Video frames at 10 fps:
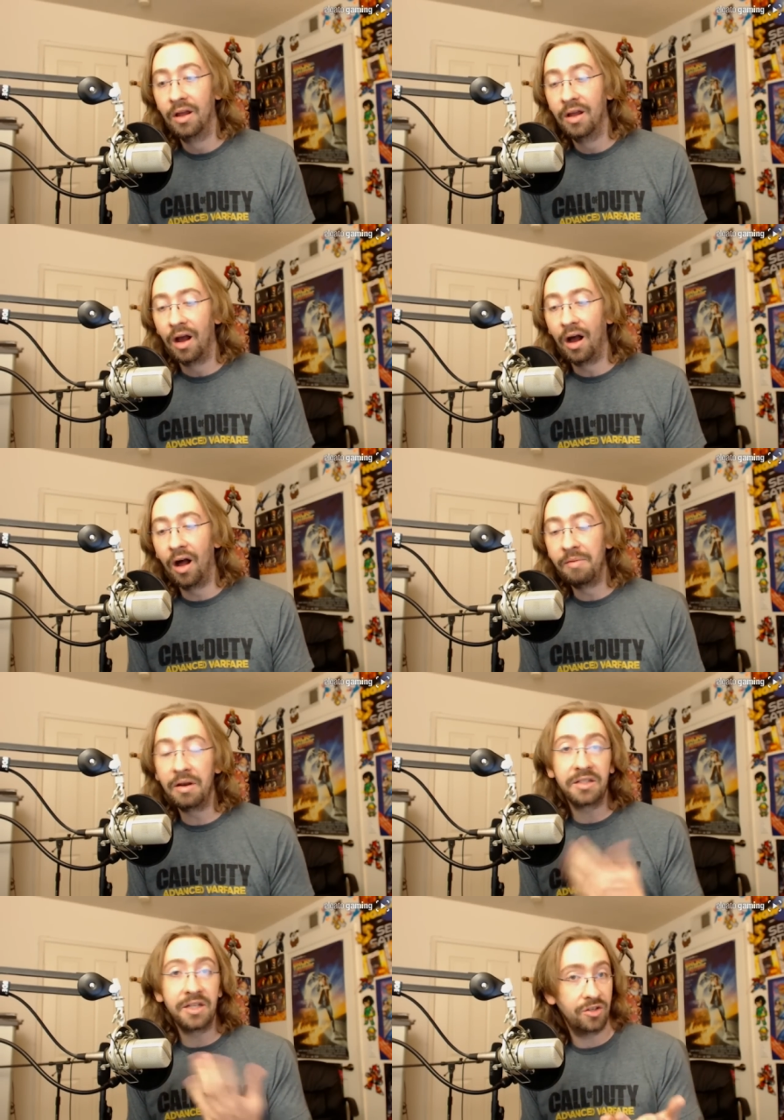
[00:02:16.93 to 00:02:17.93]
And
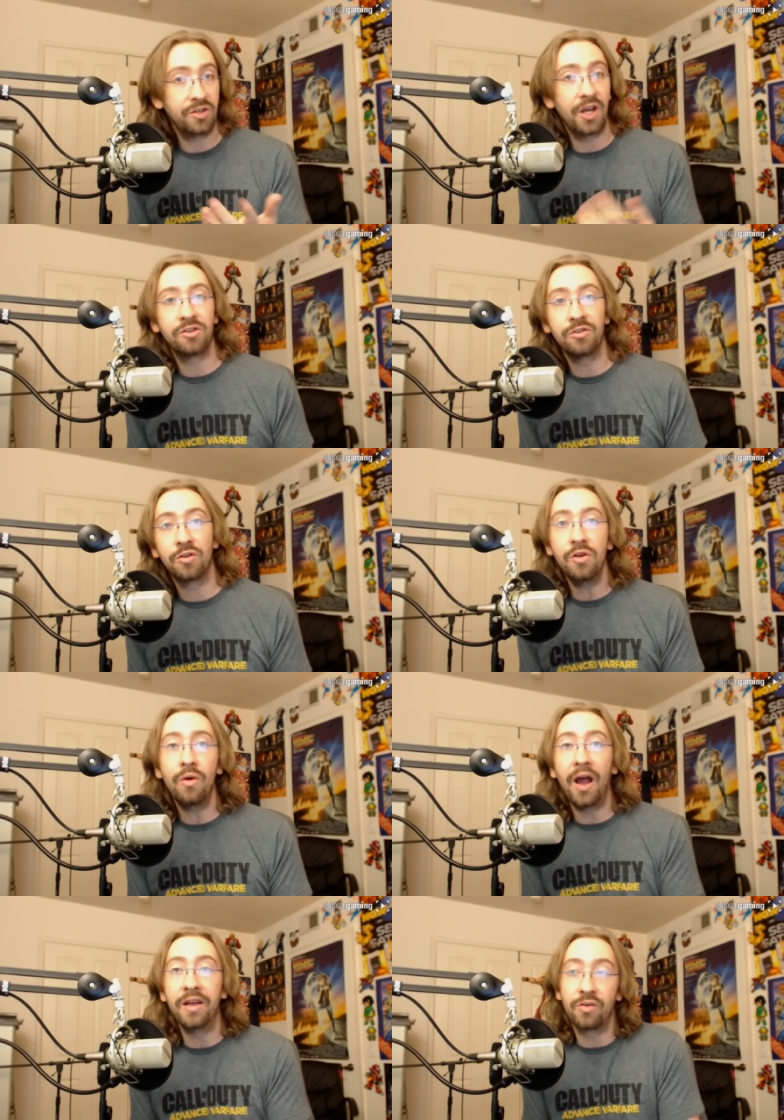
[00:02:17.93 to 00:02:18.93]
I take suggestions for you
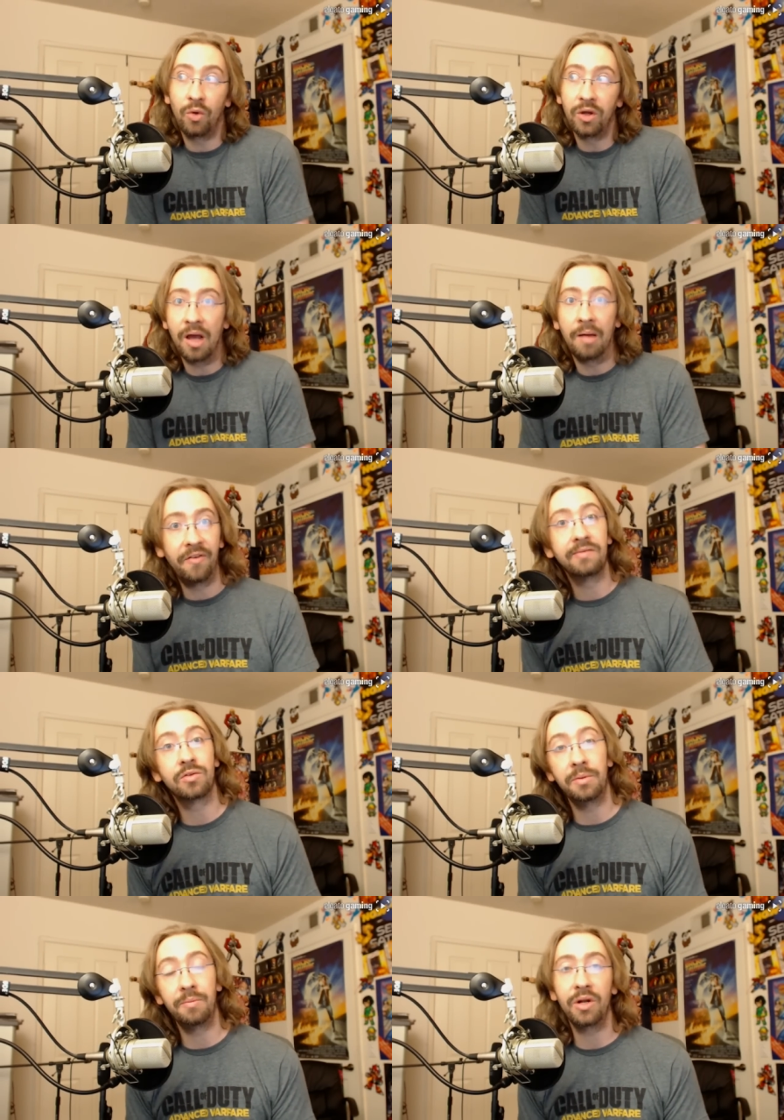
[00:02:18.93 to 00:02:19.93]
guys of what top 5s would
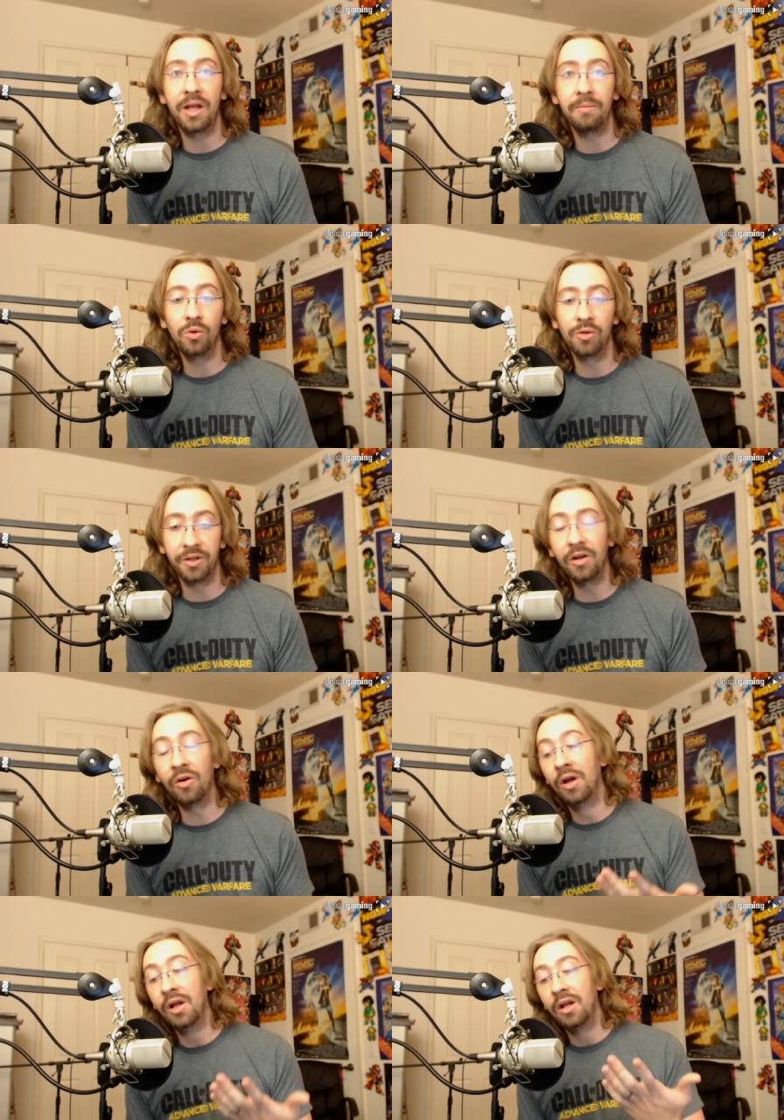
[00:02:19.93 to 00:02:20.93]
be pretty damn cool to do.
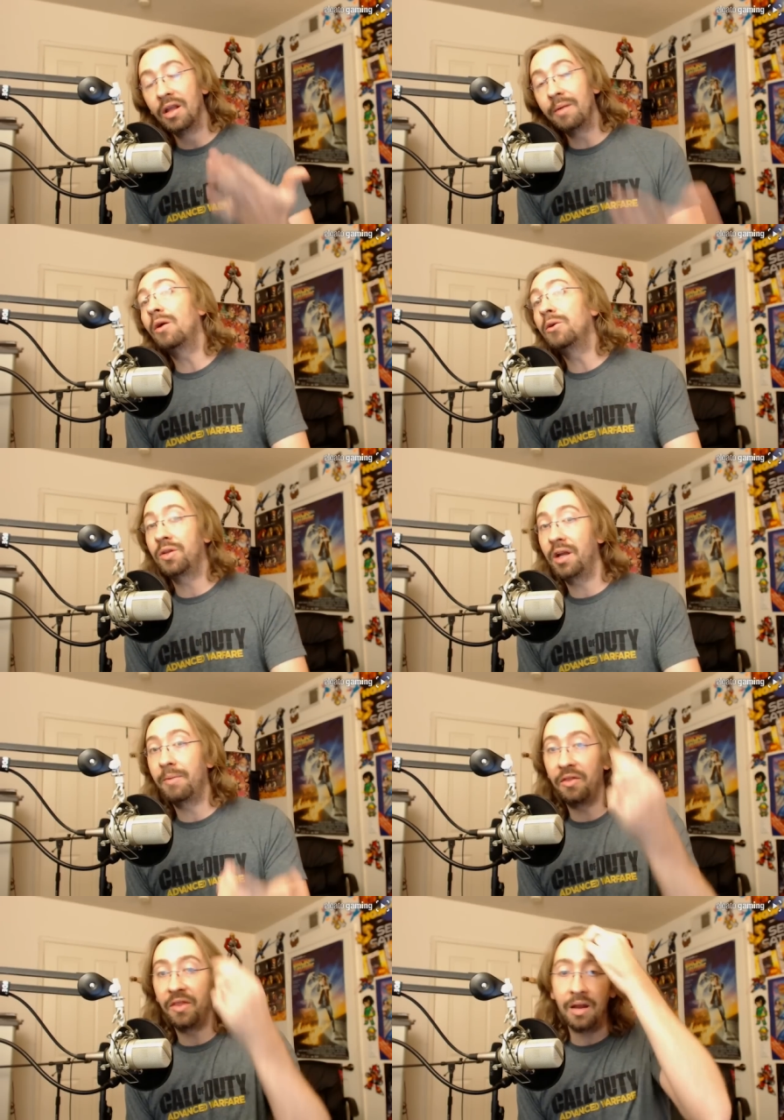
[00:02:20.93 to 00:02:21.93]
Let me know what you think
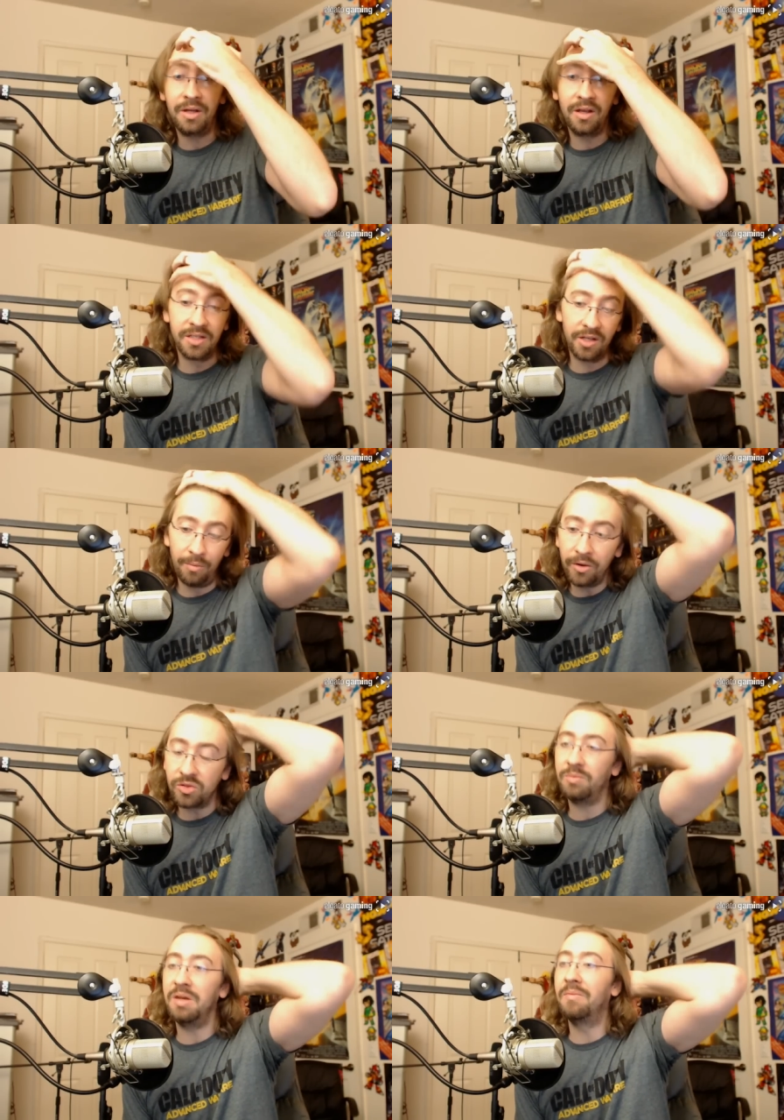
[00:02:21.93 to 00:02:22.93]
about that, because it'll
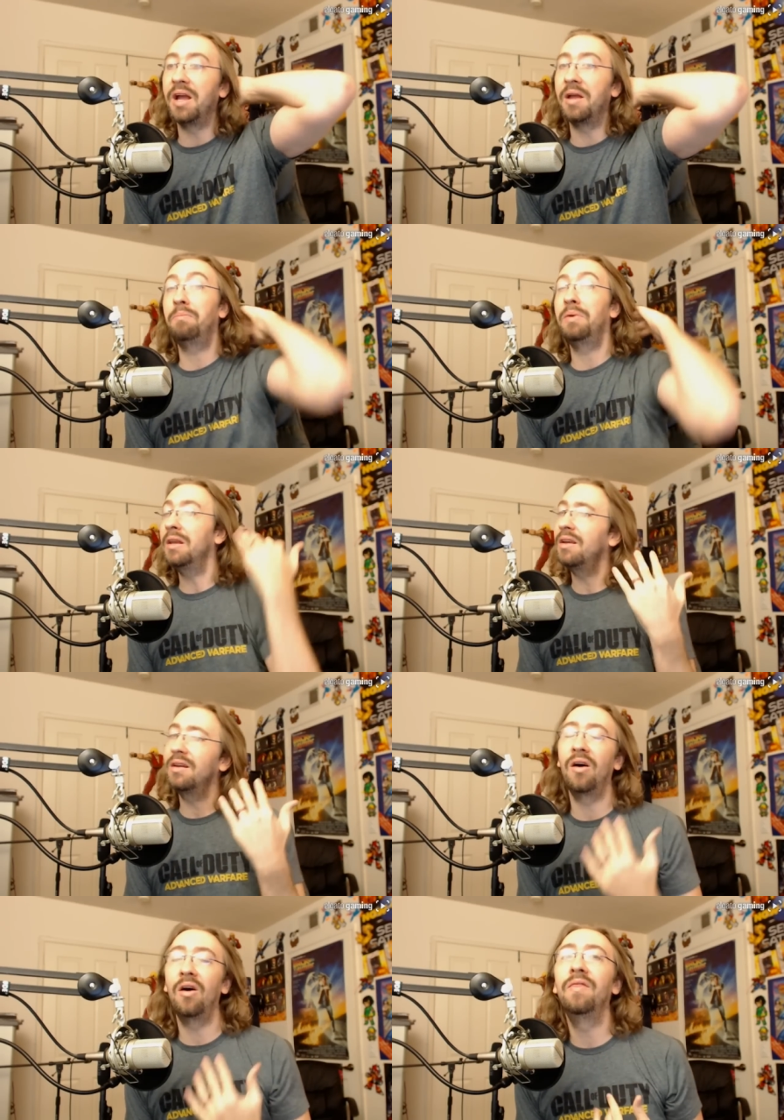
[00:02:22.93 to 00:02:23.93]
mostly be my opinion
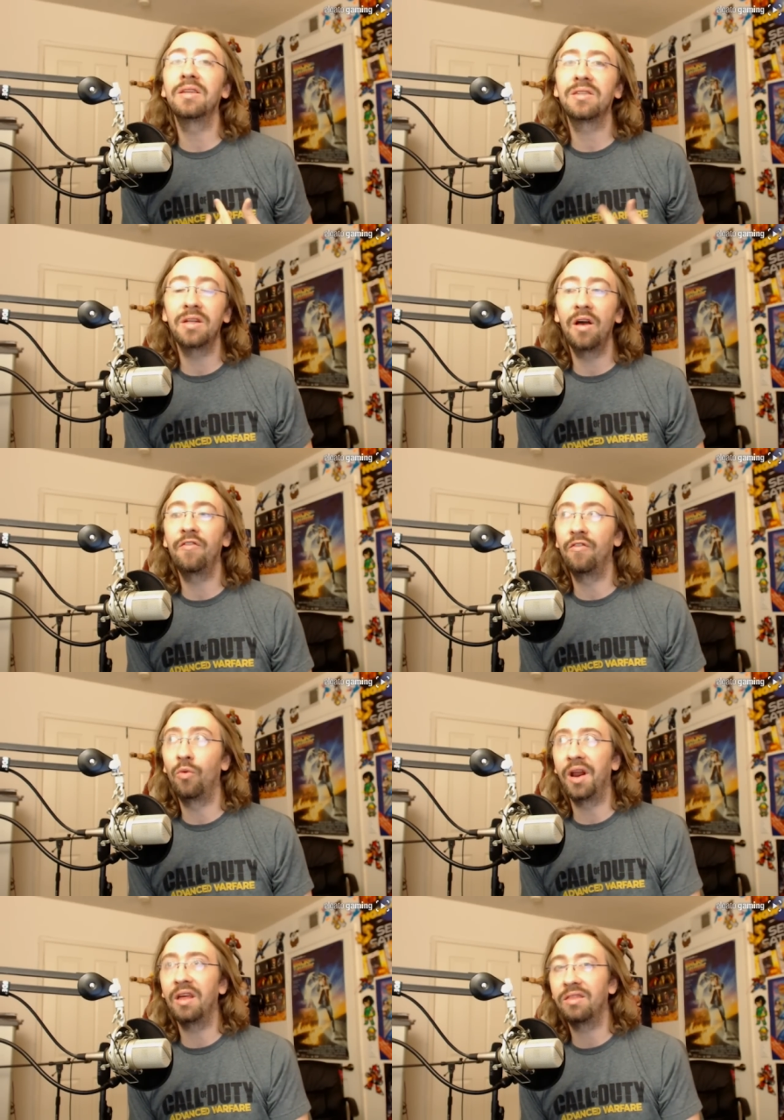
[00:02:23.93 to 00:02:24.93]
on this stuff of
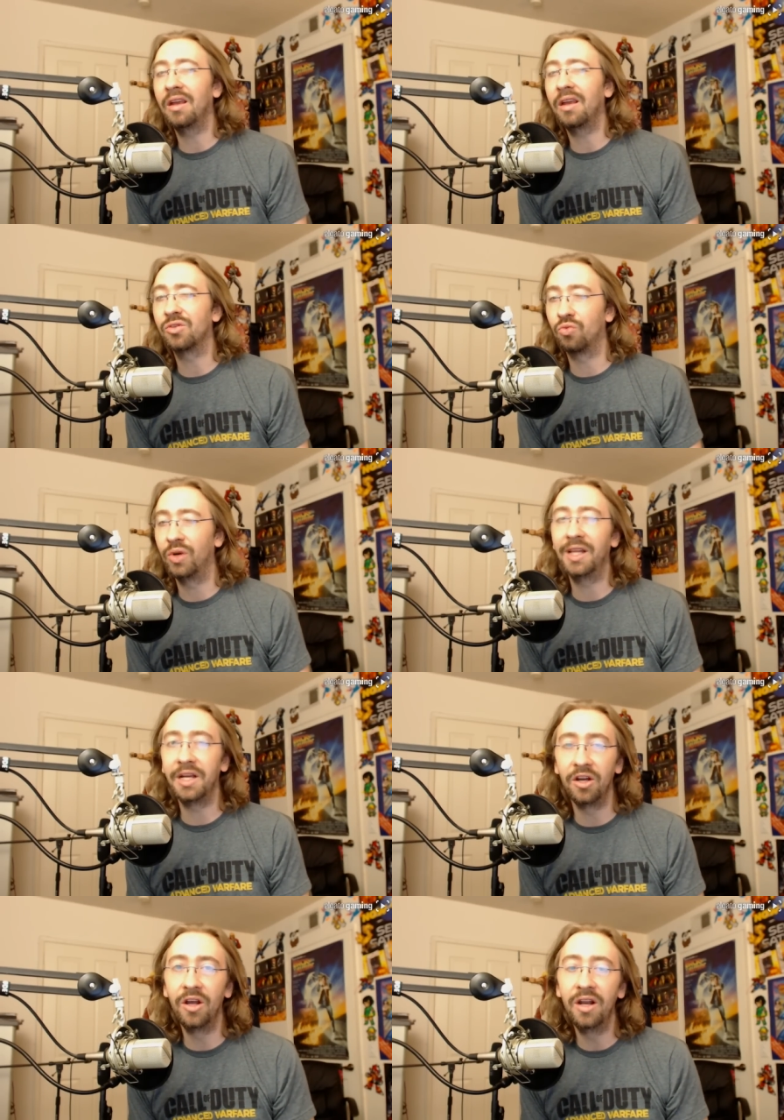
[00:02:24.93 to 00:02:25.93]
what I think is really
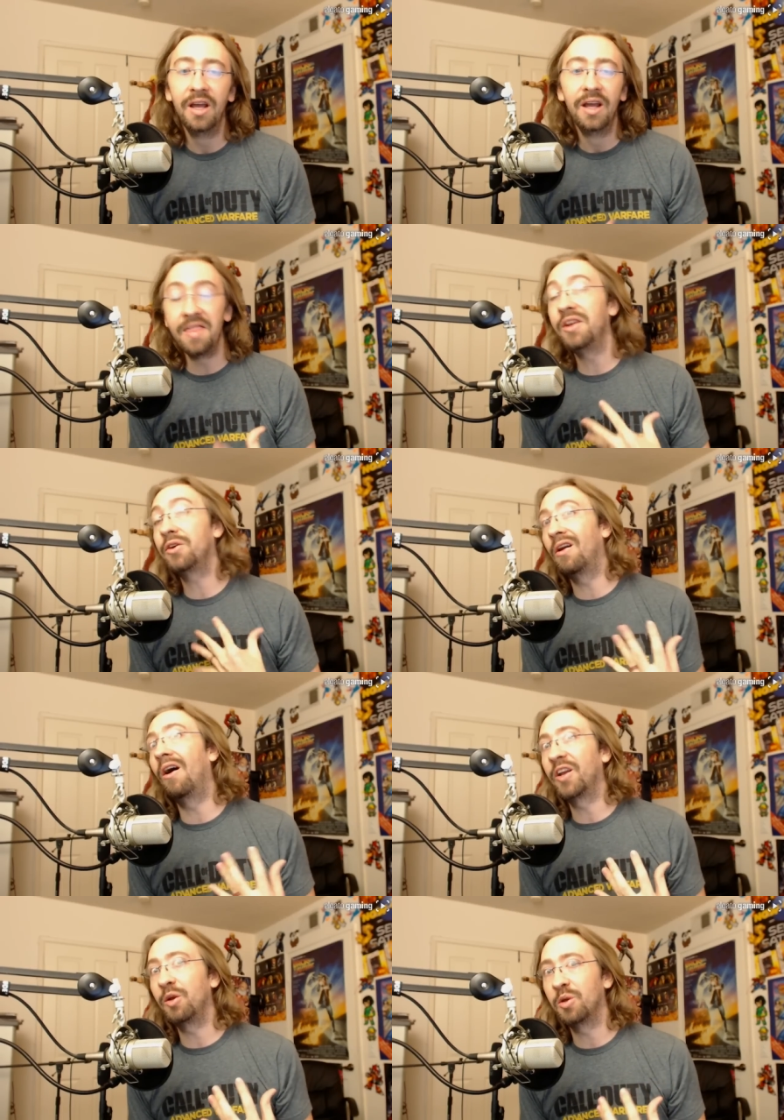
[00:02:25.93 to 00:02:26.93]
good, and then you can
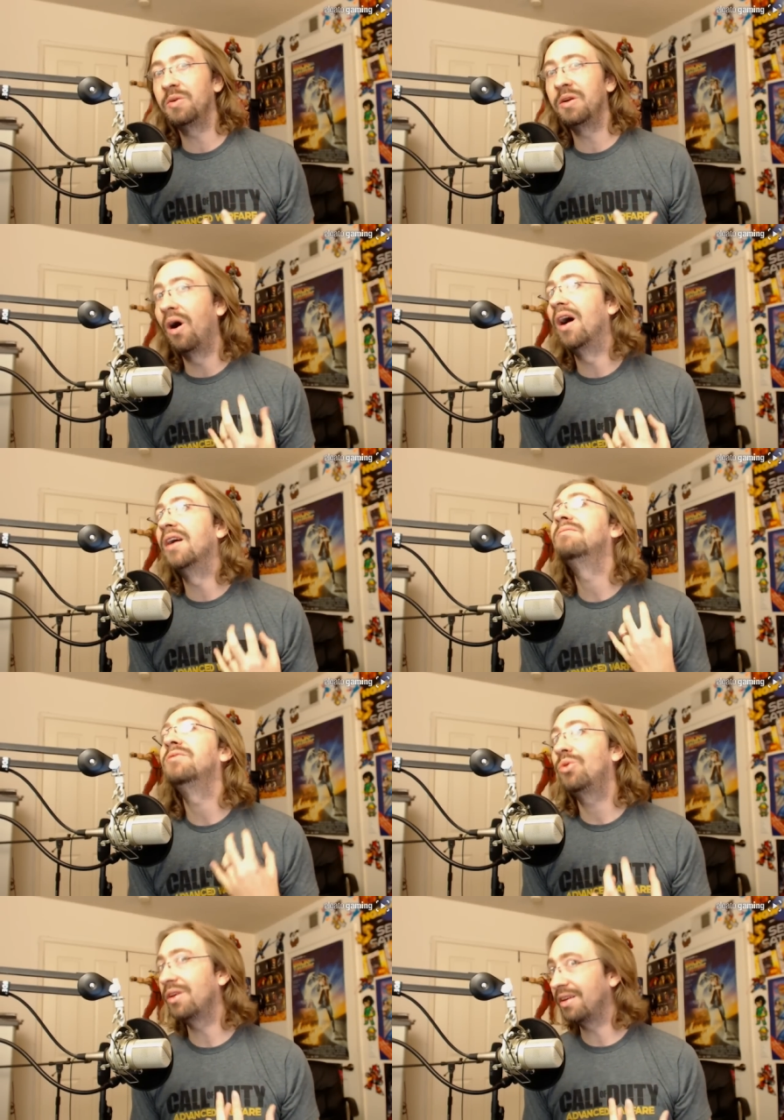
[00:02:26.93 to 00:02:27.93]
argue with me why
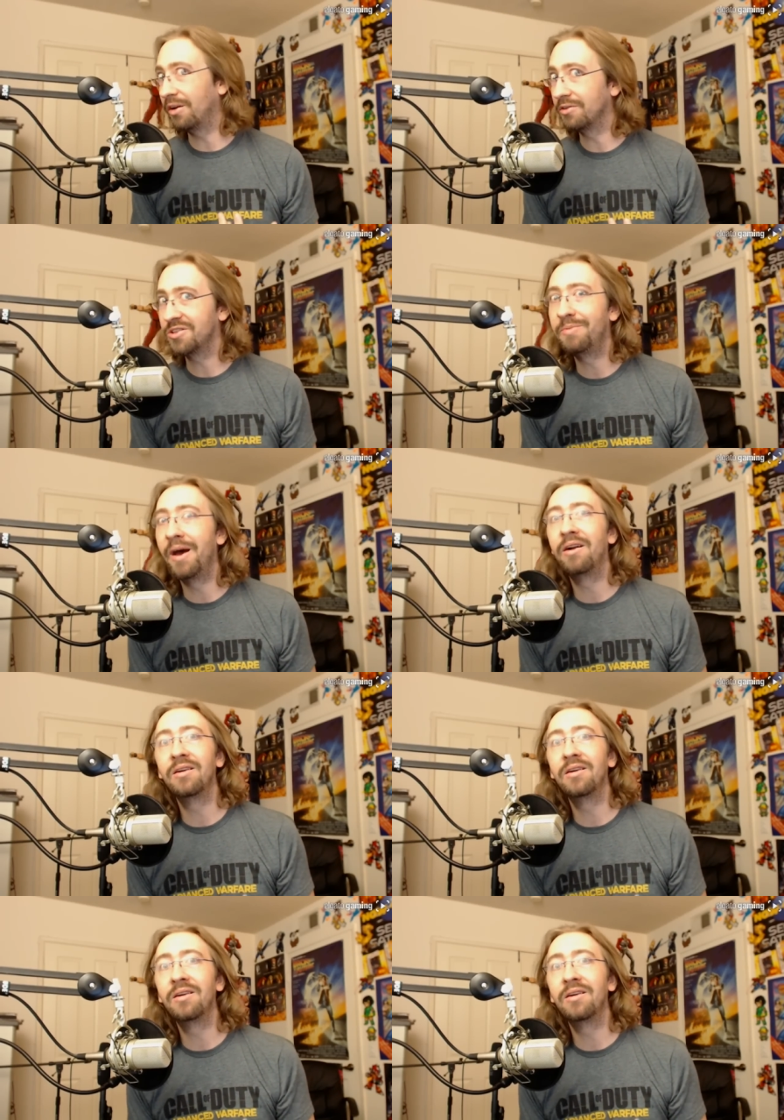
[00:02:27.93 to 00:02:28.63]
you think yours is better,